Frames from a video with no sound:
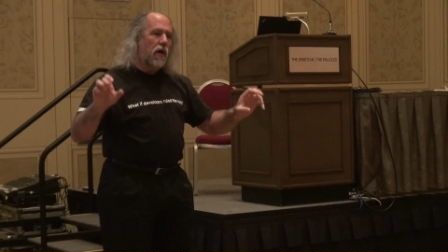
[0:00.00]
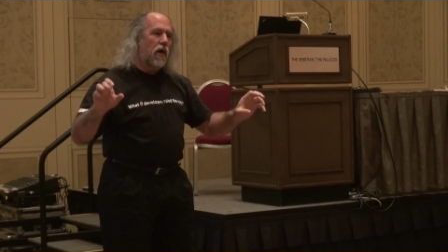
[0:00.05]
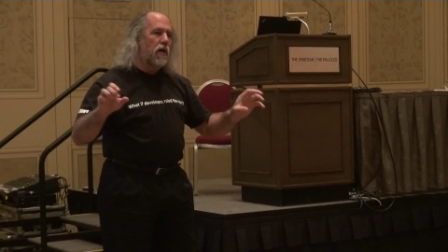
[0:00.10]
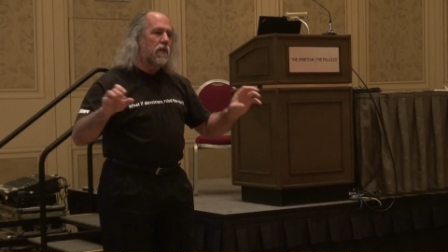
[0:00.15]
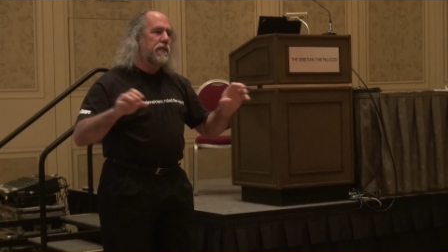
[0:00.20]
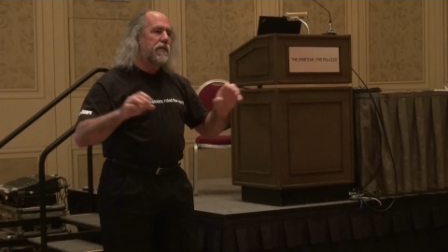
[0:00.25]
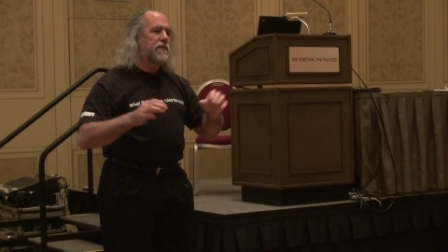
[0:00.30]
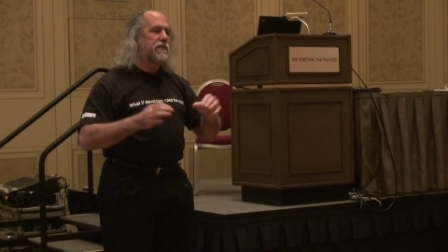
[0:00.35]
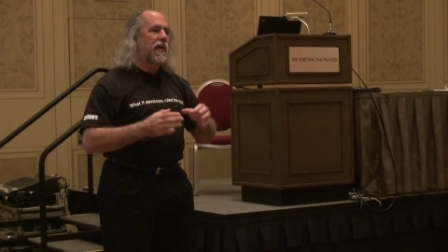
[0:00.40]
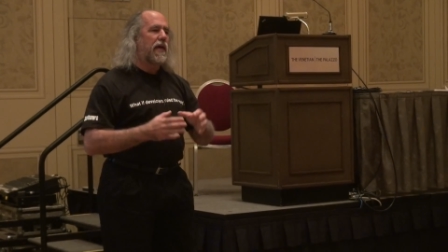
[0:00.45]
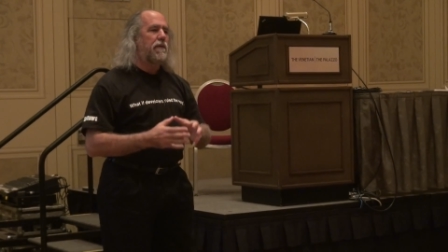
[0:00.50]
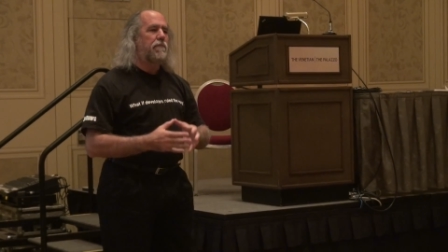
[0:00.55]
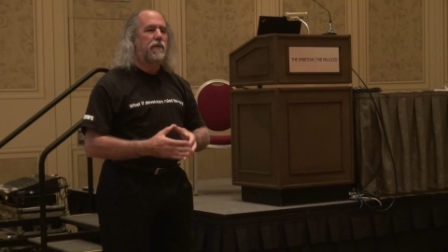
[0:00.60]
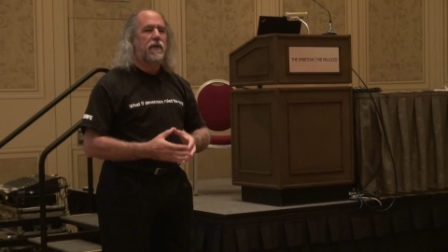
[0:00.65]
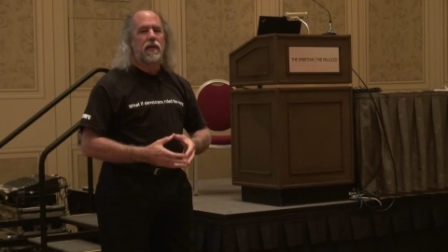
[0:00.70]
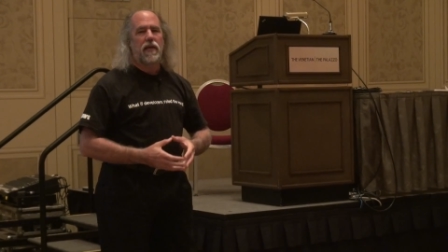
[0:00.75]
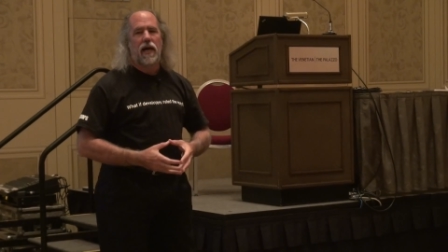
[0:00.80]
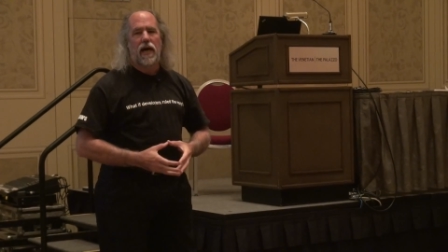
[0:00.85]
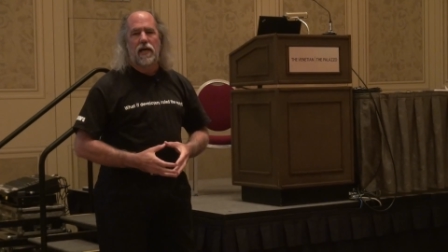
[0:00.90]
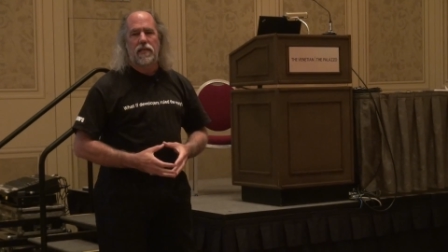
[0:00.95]
all these
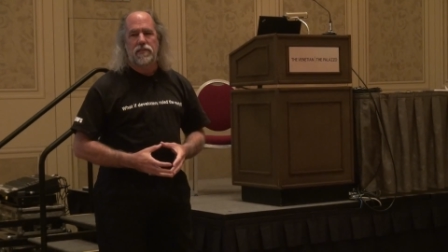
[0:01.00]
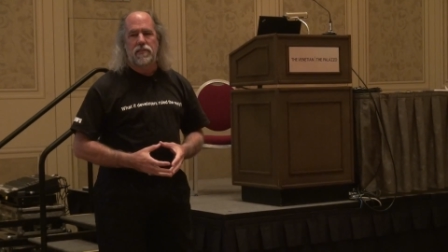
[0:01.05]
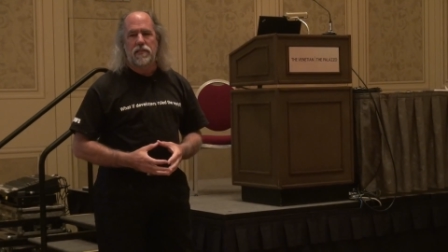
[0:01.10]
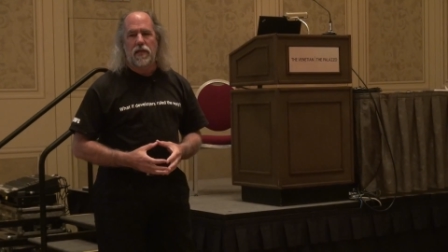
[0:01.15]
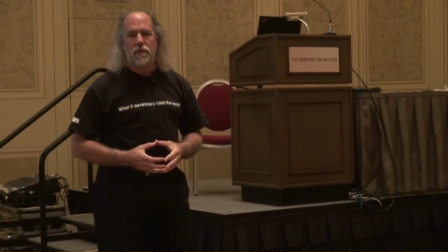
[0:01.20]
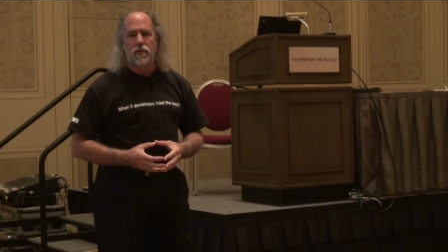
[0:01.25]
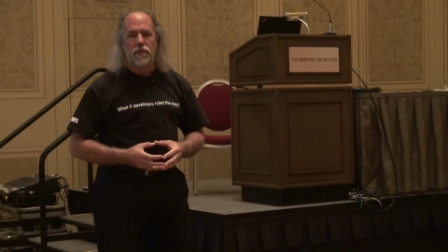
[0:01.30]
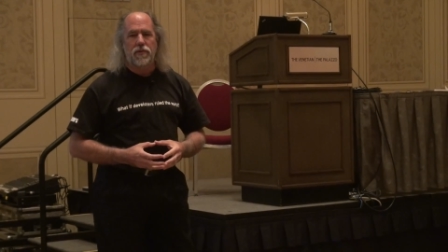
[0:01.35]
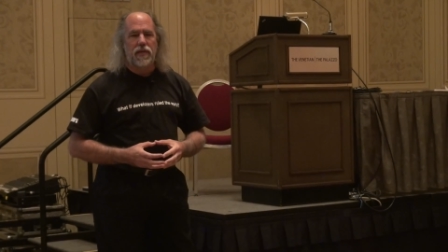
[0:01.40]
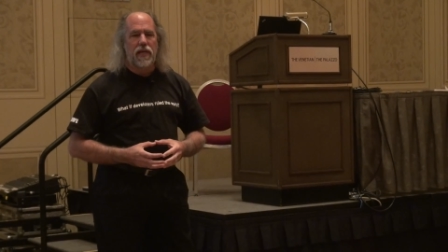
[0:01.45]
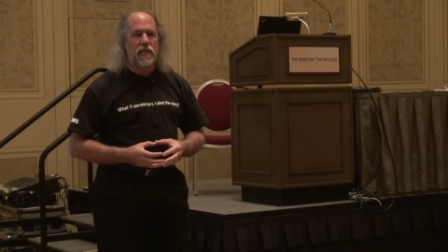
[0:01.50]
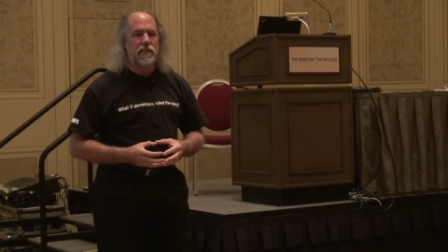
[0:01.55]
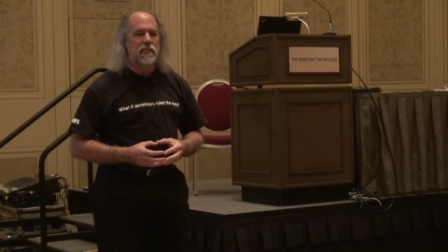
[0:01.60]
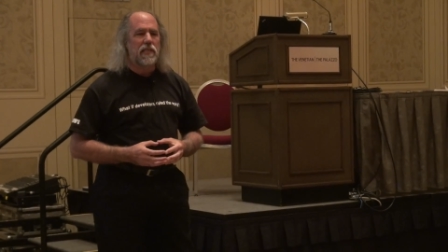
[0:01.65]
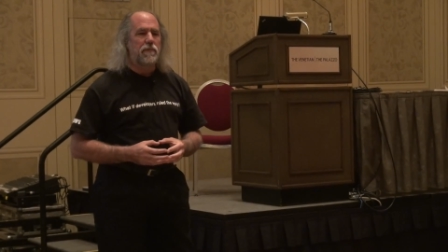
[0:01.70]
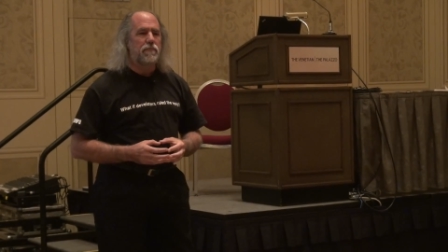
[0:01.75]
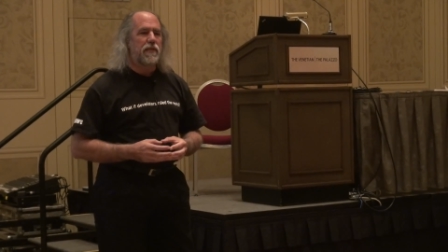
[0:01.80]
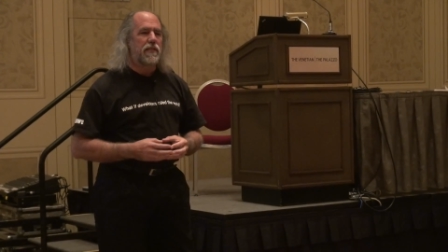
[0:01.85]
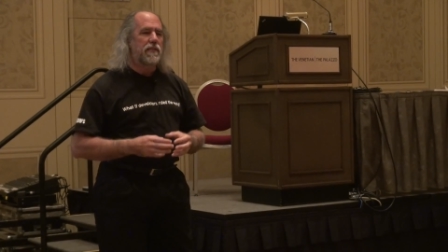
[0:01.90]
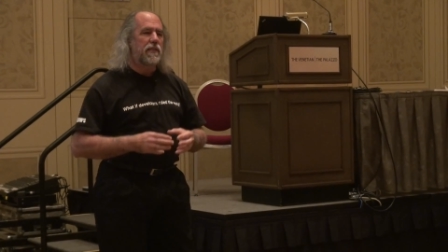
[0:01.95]
APIs and other things
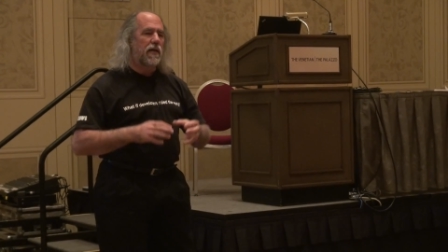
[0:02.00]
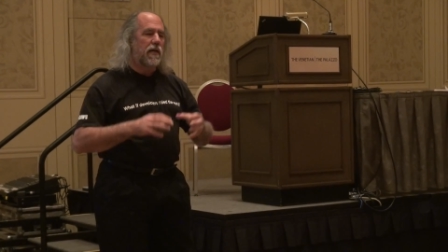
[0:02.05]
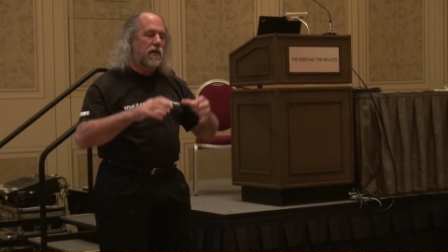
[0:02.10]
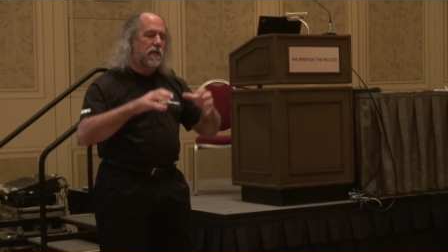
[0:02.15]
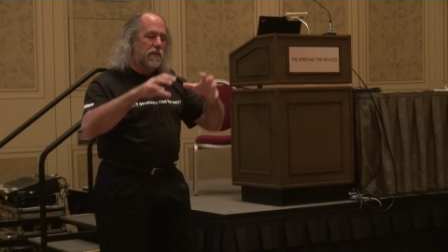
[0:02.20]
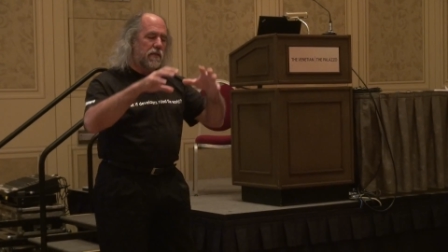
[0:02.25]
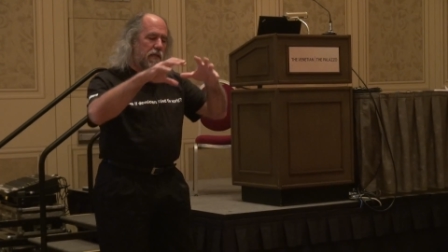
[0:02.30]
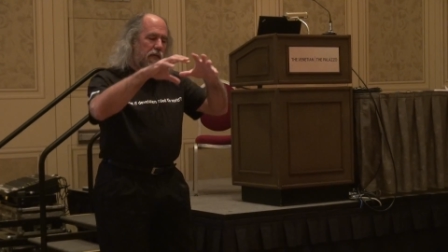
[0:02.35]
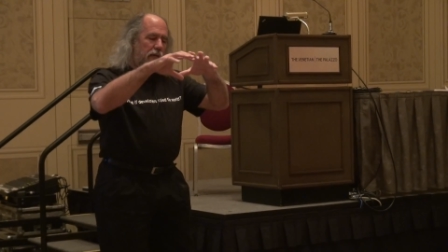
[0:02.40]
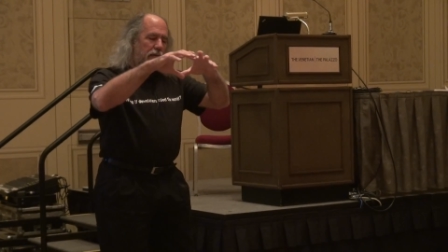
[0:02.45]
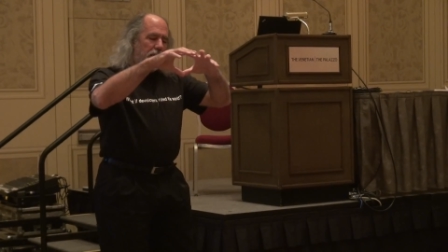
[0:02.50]
that have been done